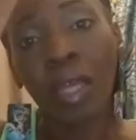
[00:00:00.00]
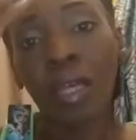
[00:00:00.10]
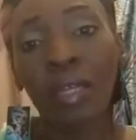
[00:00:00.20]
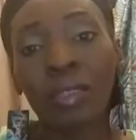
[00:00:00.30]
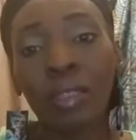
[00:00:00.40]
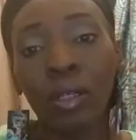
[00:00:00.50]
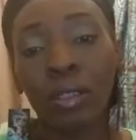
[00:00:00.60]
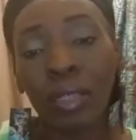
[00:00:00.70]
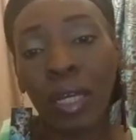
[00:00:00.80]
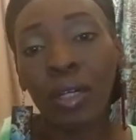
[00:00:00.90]

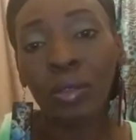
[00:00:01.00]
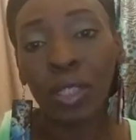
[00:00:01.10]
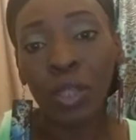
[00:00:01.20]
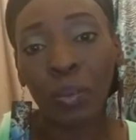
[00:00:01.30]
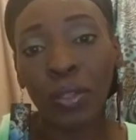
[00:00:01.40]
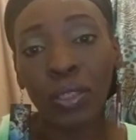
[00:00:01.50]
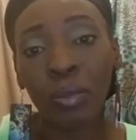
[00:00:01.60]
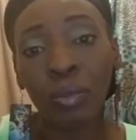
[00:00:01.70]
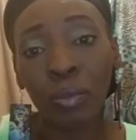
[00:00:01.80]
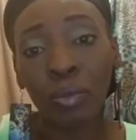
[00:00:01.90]
Now, who this
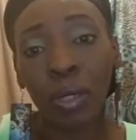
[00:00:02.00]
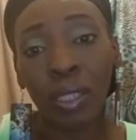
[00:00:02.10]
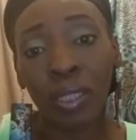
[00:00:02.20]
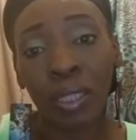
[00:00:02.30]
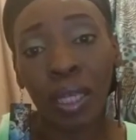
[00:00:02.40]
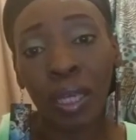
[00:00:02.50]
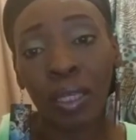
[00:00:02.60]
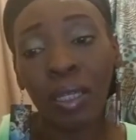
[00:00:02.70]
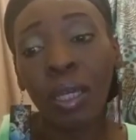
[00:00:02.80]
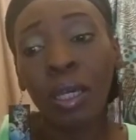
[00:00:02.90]
person was today